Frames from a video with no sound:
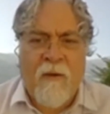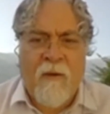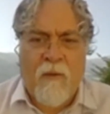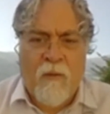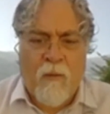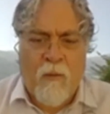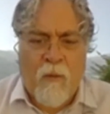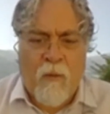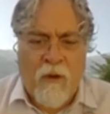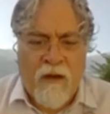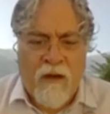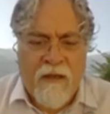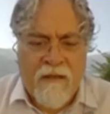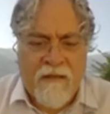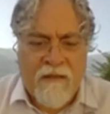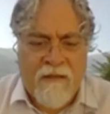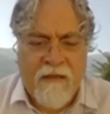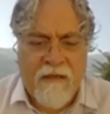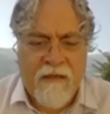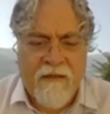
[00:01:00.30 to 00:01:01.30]
what
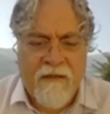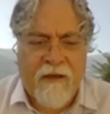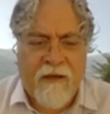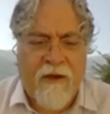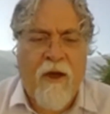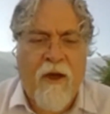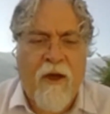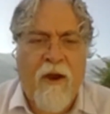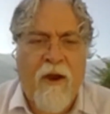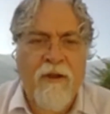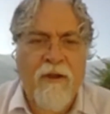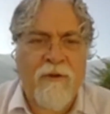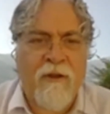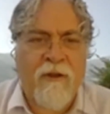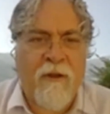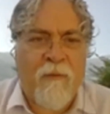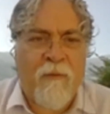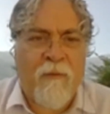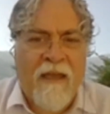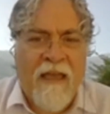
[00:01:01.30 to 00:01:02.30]
is the knowledge
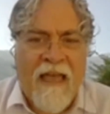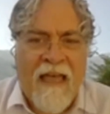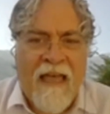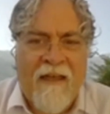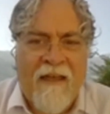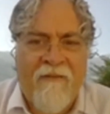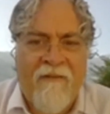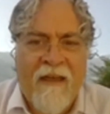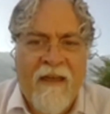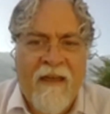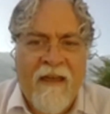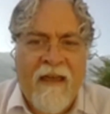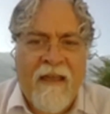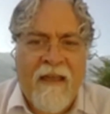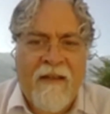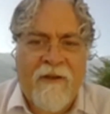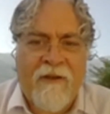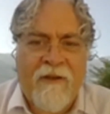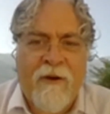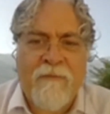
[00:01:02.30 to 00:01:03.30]
that we have
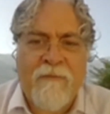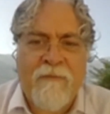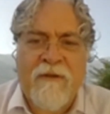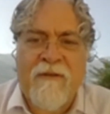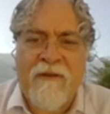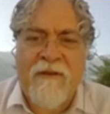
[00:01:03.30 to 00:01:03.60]
in terms of